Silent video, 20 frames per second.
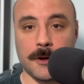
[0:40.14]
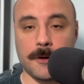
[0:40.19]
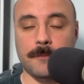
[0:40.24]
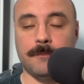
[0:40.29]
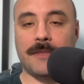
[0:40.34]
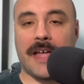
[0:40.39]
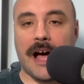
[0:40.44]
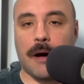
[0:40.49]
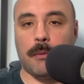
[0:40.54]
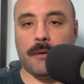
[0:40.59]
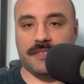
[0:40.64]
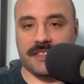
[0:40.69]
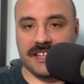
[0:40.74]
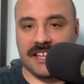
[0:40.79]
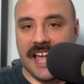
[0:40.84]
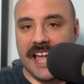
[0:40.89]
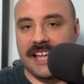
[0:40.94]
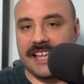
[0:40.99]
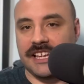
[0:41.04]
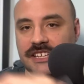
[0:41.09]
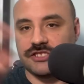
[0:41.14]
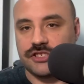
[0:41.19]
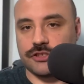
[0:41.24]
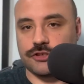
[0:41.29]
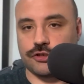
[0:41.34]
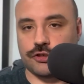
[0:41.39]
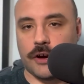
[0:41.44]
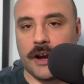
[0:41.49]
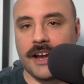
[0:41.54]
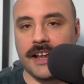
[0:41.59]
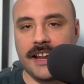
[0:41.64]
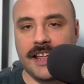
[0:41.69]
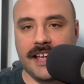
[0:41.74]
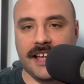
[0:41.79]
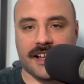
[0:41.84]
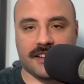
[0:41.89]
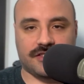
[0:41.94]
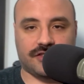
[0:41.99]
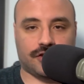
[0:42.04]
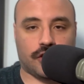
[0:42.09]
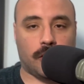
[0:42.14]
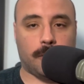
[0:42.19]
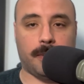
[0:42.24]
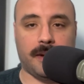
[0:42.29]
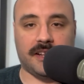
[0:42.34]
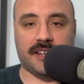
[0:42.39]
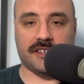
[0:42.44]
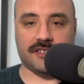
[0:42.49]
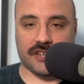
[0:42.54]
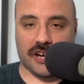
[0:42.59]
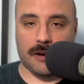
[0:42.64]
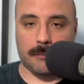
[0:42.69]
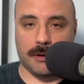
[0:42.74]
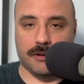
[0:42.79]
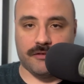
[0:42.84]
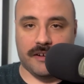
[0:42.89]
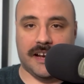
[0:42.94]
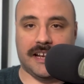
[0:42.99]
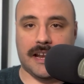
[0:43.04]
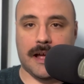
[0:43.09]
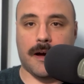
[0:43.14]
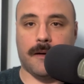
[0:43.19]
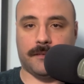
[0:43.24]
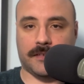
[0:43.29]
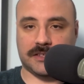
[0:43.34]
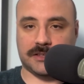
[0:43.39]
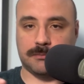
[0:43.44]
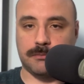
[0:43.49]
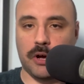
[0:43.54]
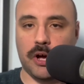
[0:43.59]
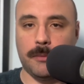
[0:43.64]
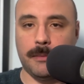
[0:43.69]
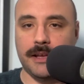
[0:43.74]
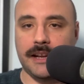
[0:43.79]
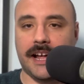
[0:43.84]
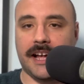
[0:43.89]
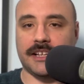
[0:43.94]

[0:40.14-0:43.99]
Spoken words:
Now, what the Yankees are trading, it's to be determined right now at this moment.